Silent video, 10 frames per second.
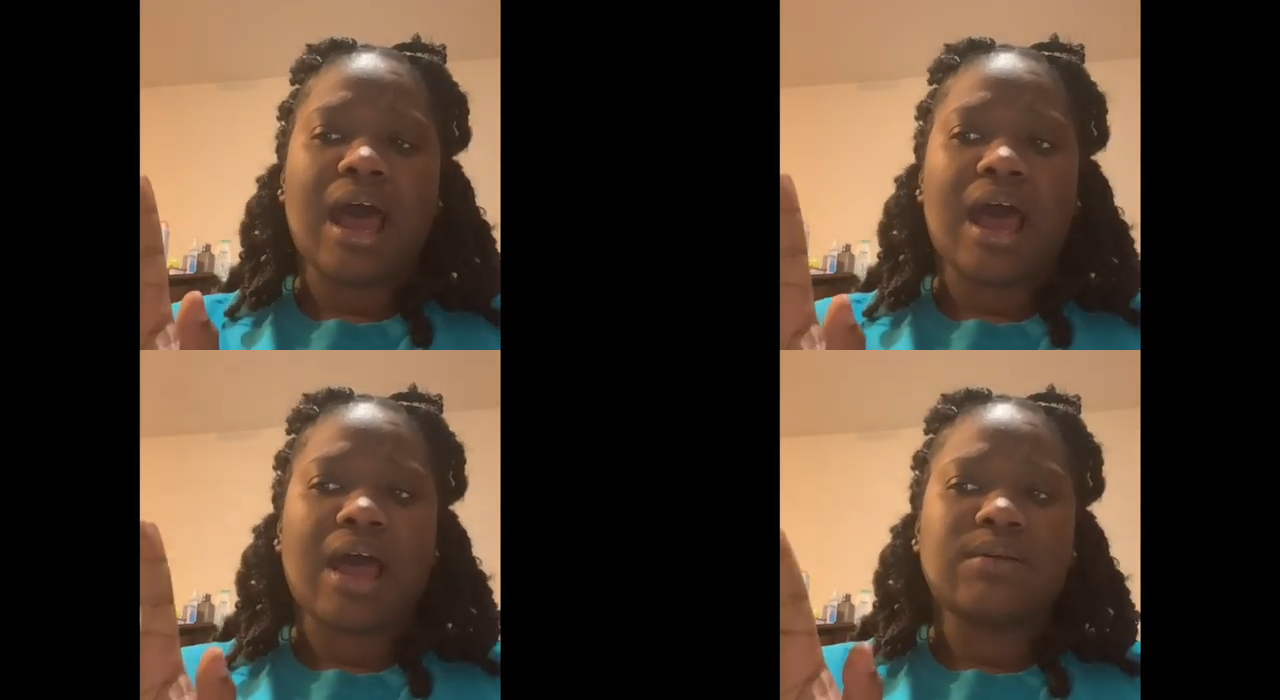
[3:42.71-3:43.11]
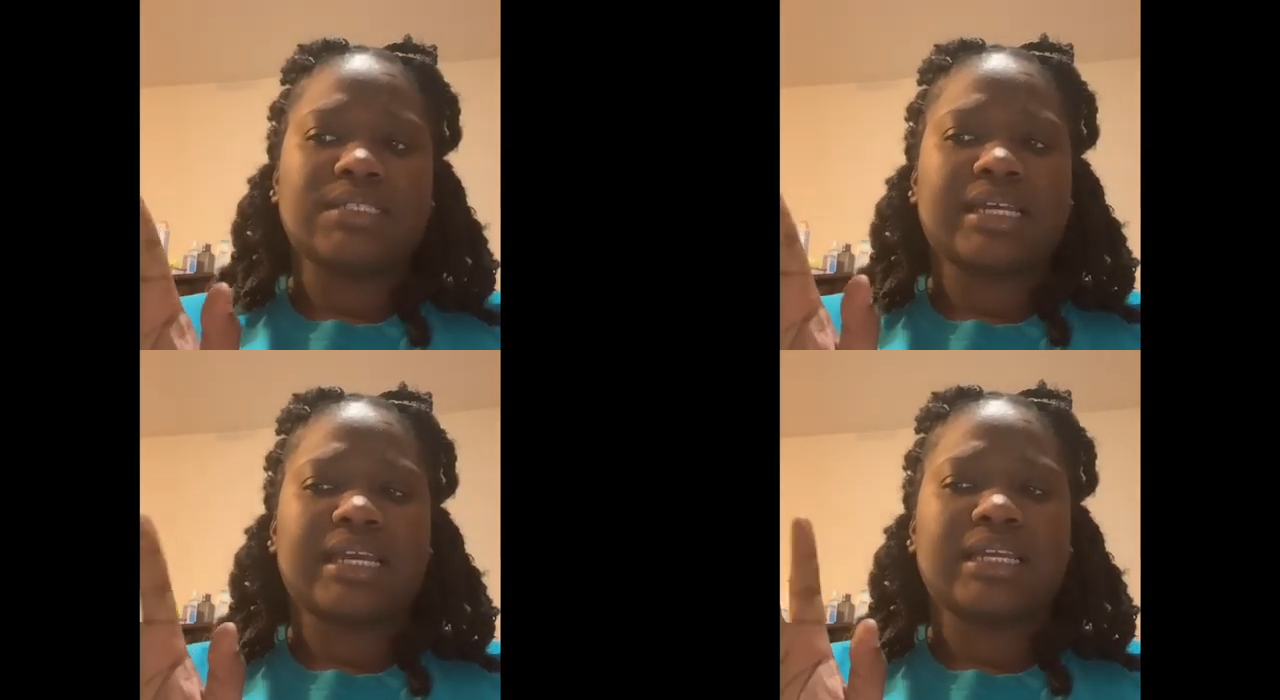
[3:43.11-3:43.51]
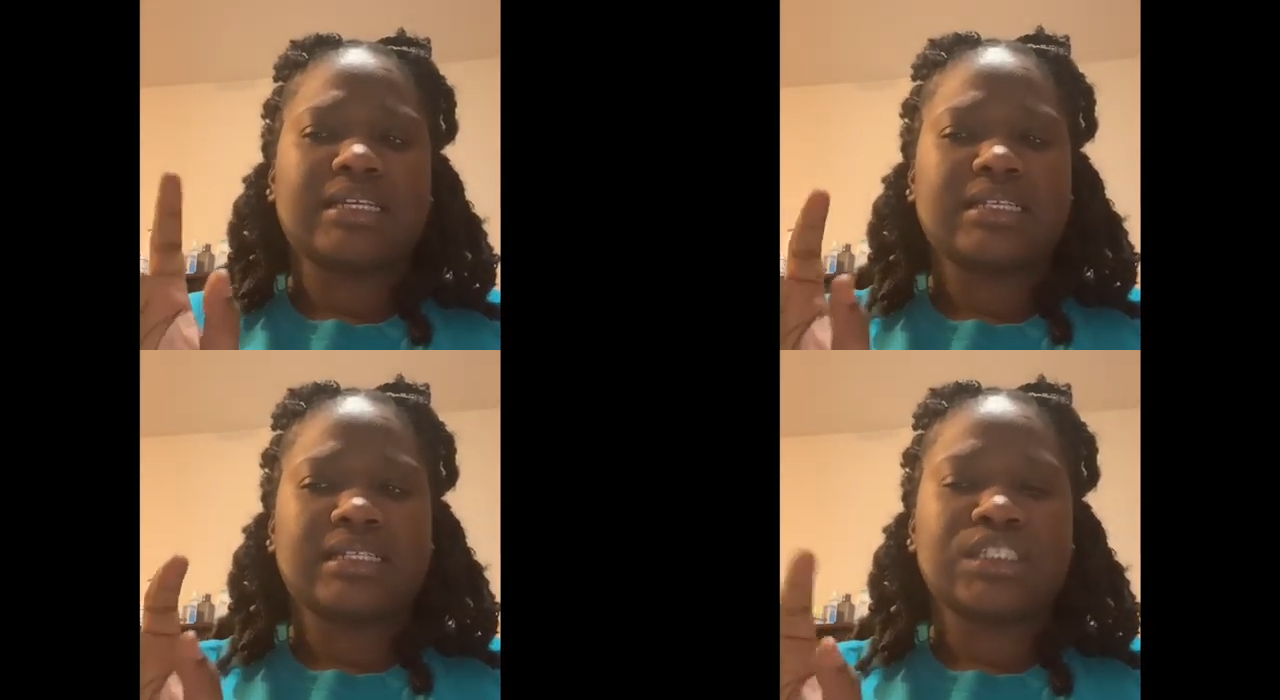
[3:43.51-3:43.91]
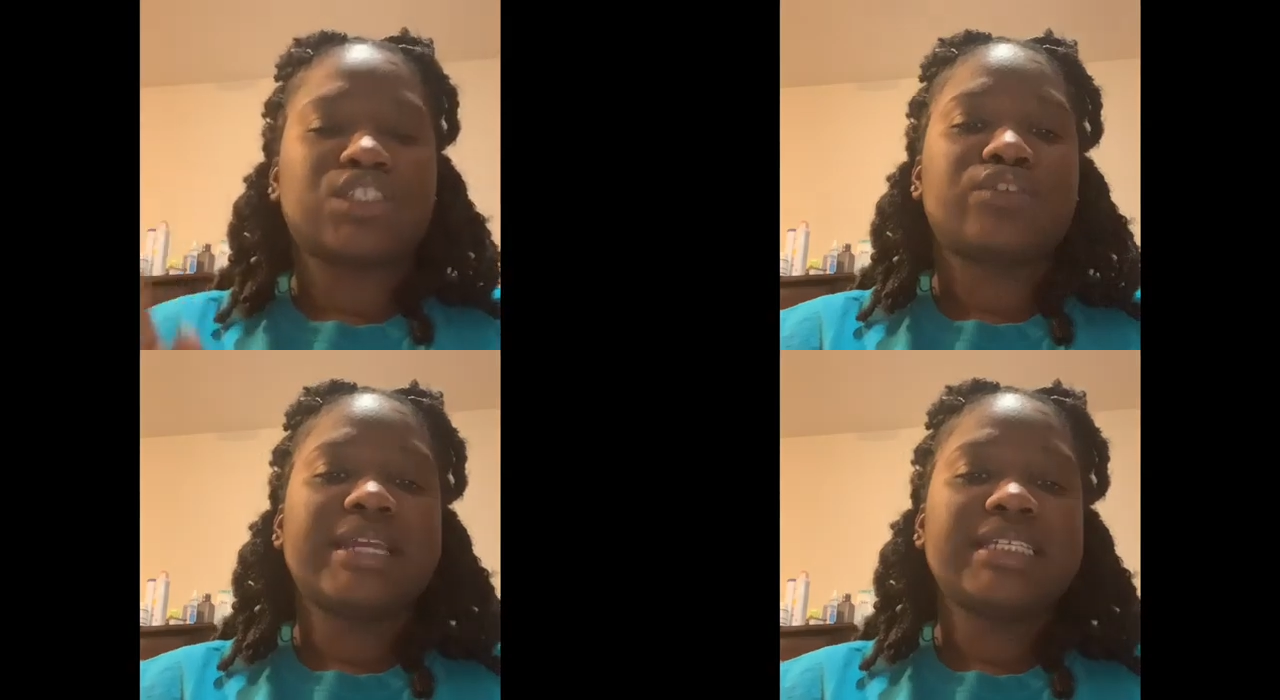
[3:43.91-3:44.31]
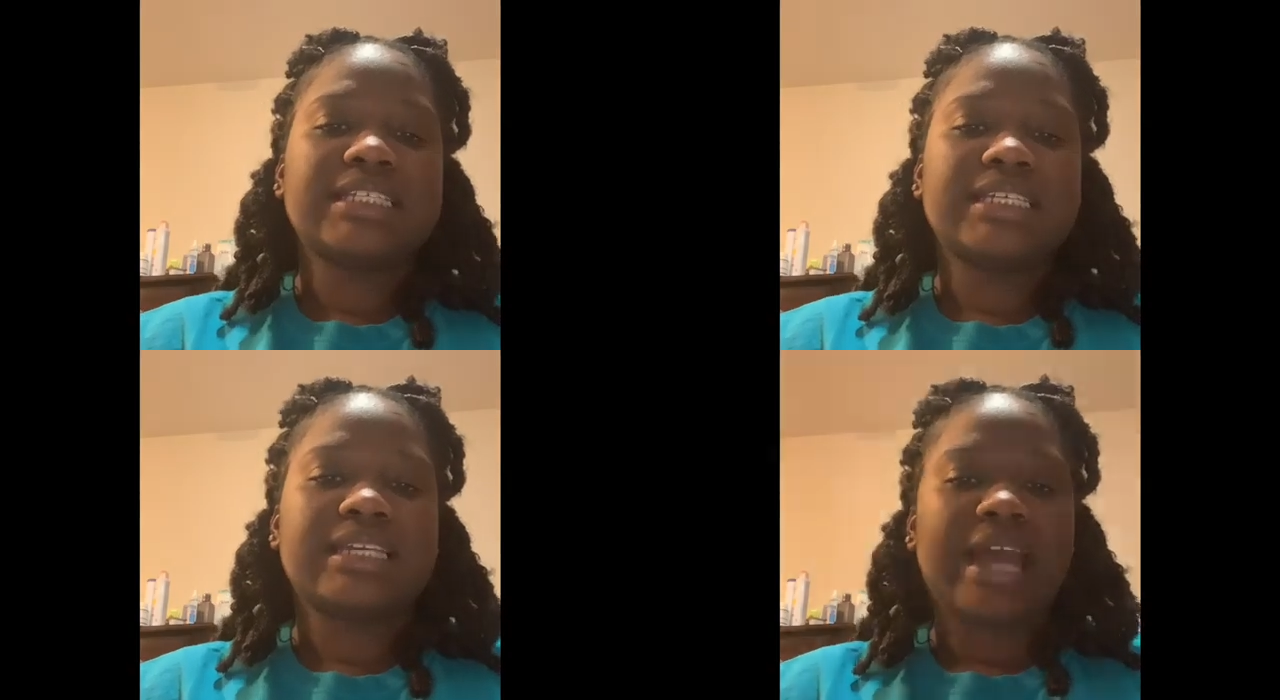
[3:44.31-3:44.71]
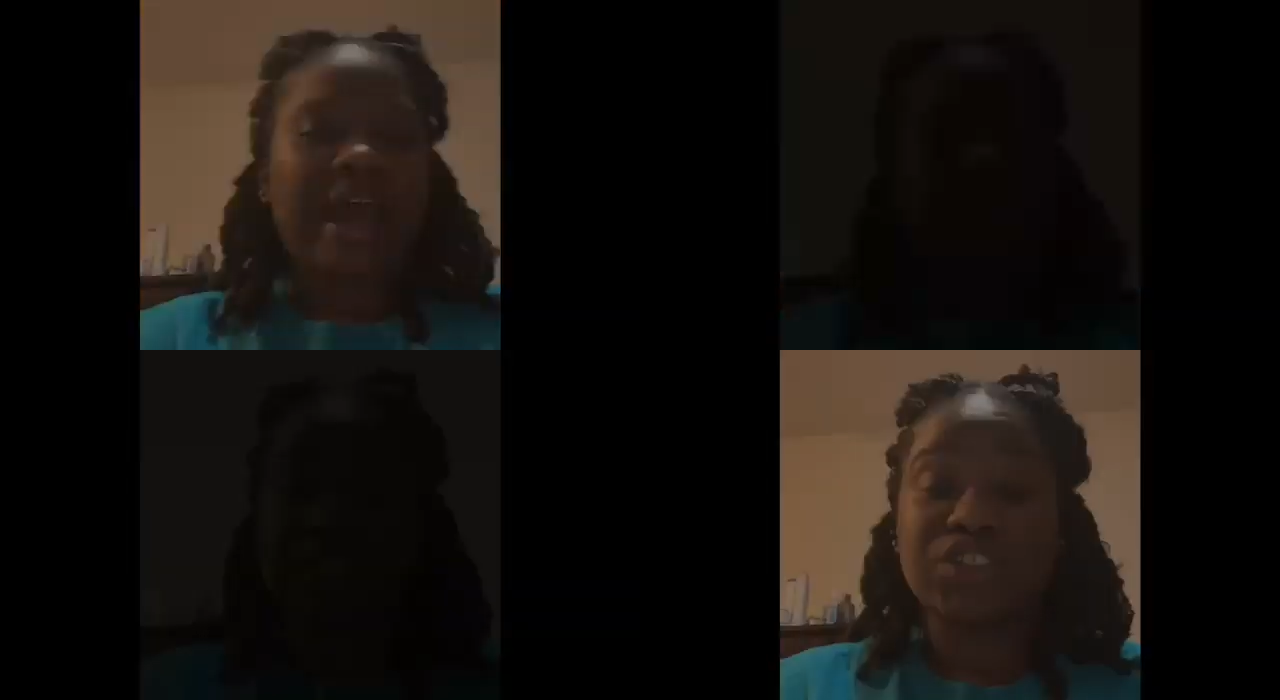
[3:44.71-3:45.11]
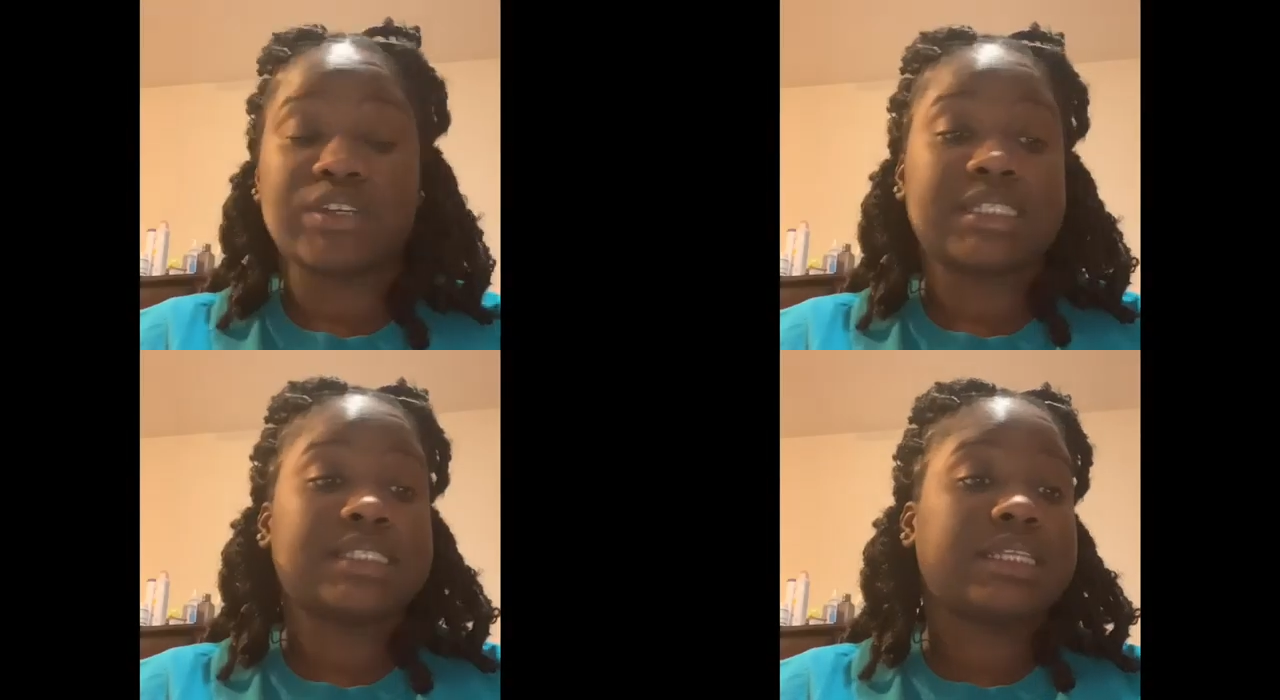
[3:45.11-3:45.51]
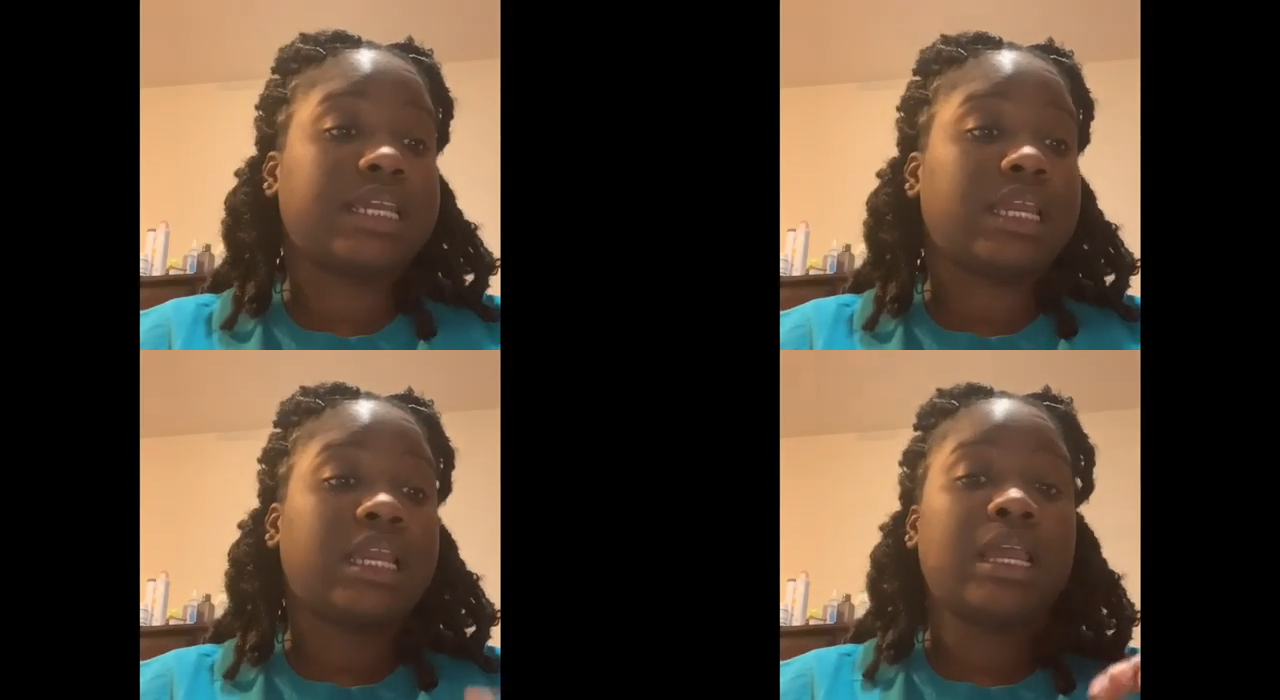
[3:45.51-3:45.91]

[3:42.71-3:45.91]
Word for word: I was like, this is crazy. I have interesting.